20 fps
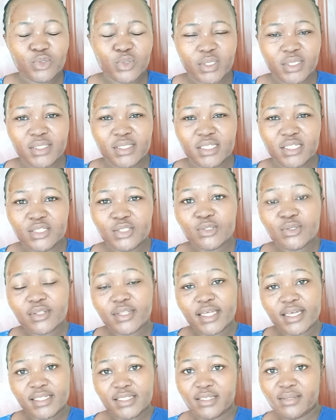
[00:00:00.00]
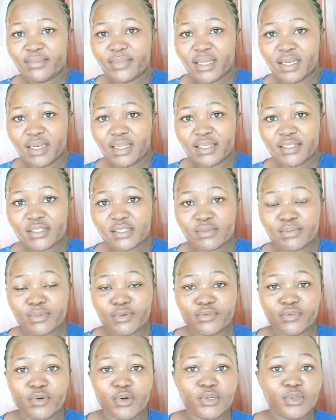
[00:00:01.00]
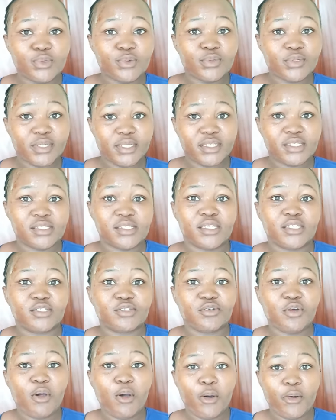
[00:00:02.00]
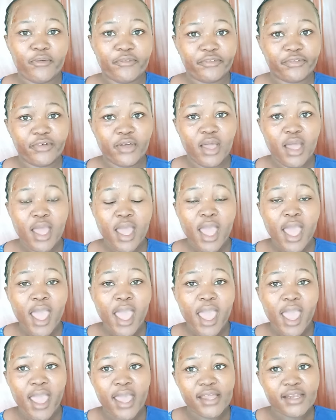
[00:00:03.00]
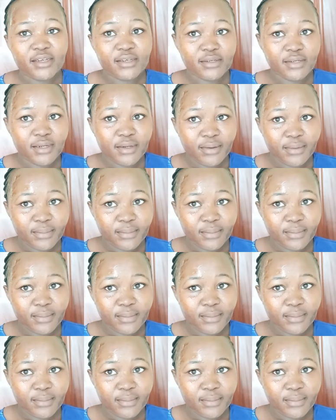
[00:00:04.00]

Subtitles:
20 to 30 minutes before you rinse it off. And